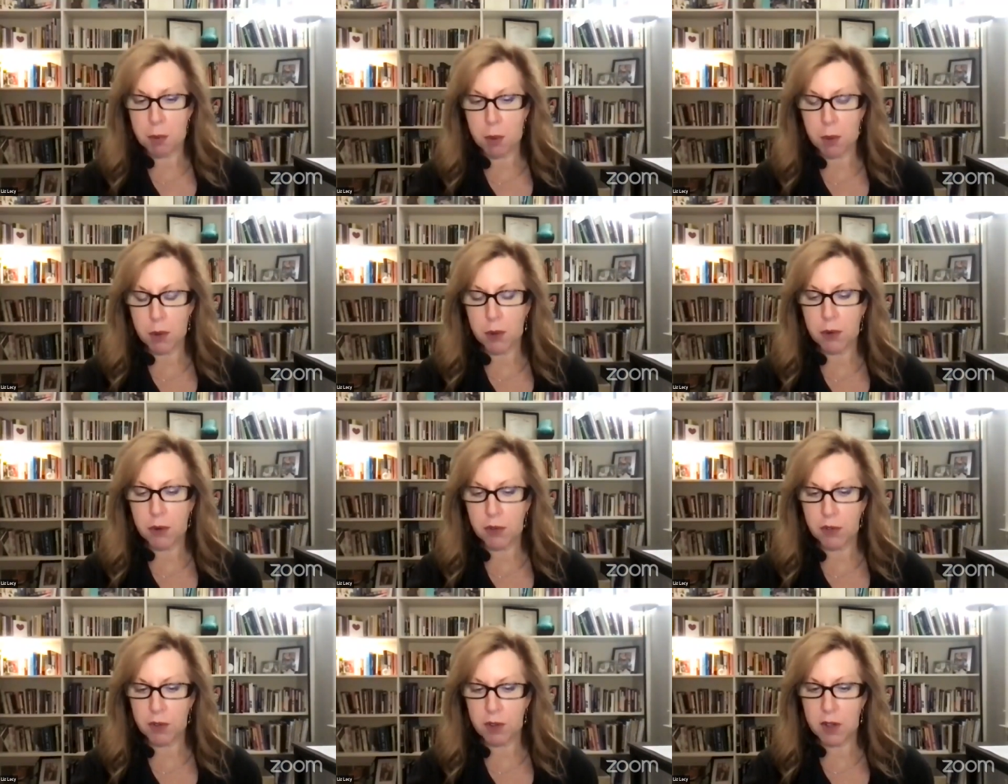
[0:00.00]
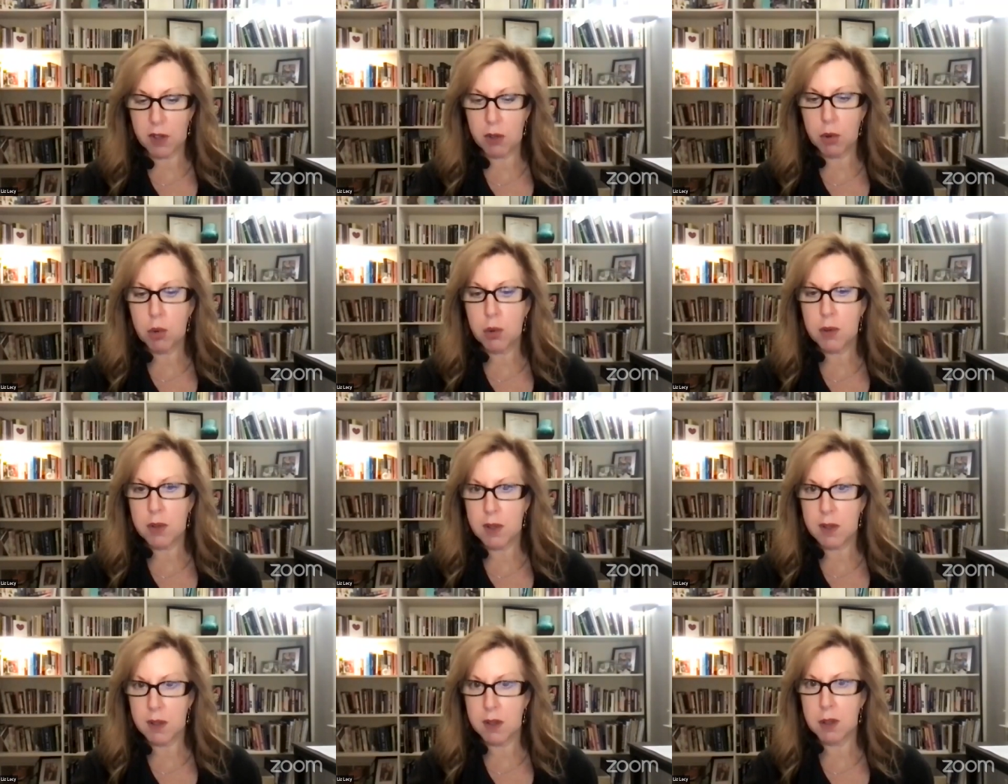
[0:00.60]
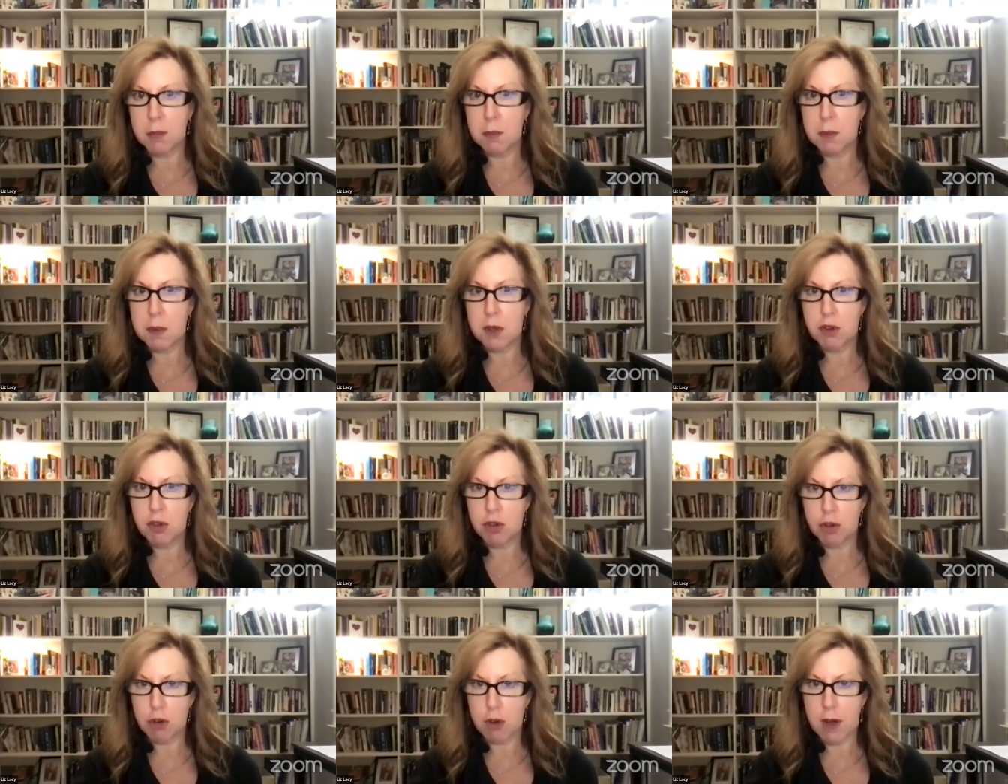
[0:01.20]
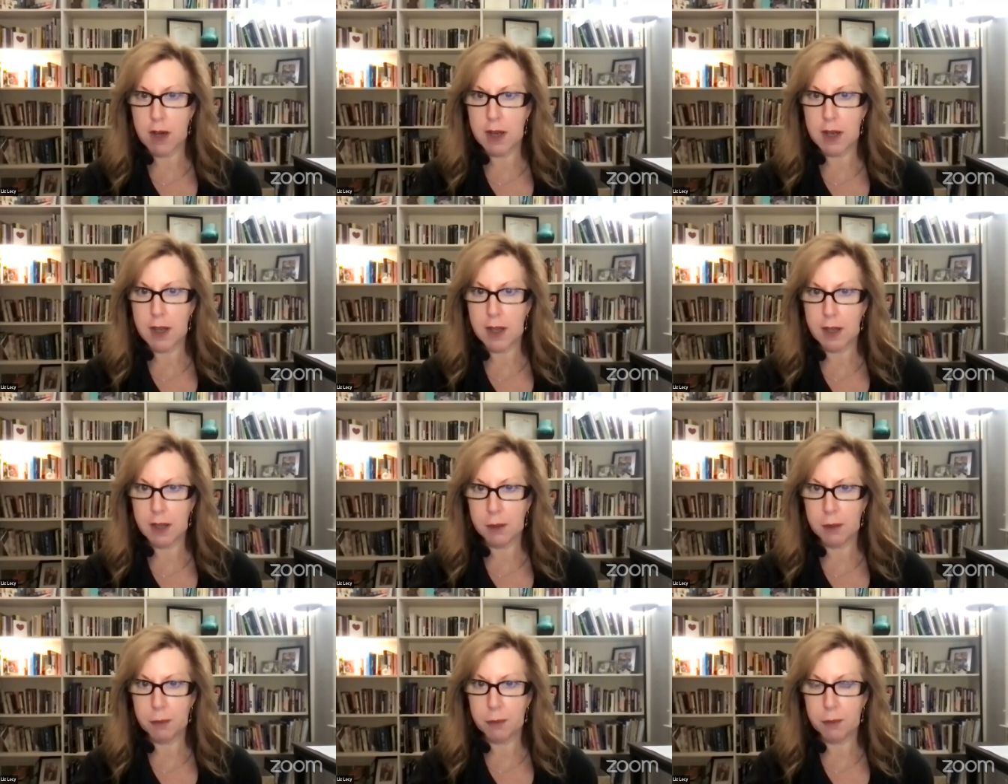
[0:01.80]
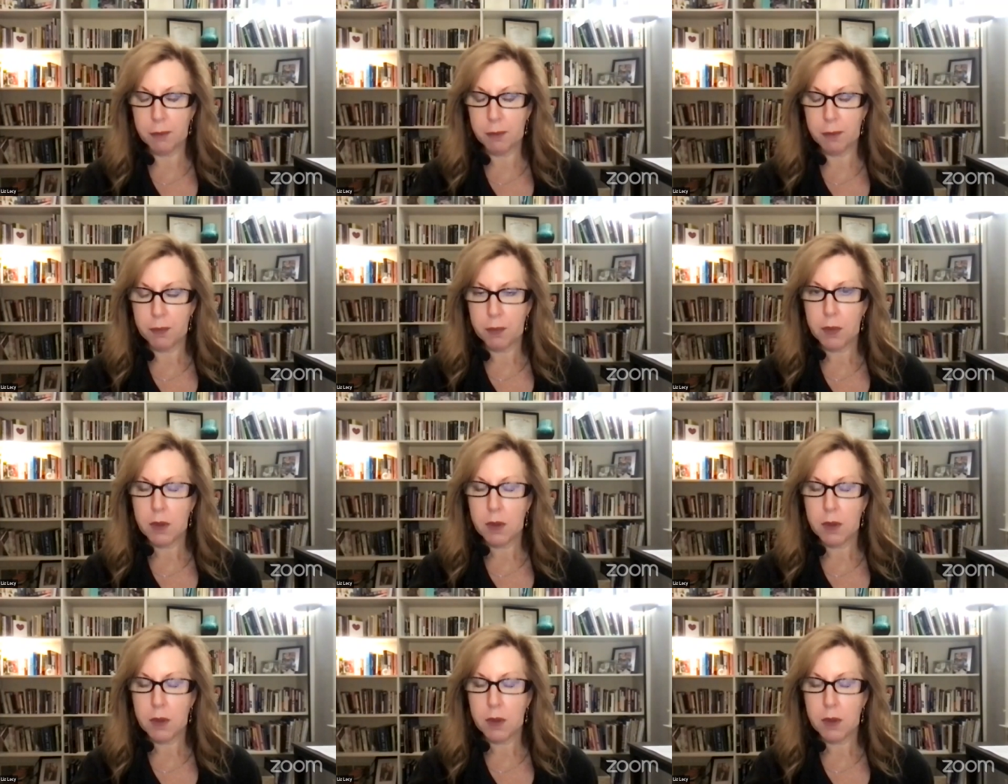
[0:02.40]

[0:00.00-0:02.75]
the person who did the betraying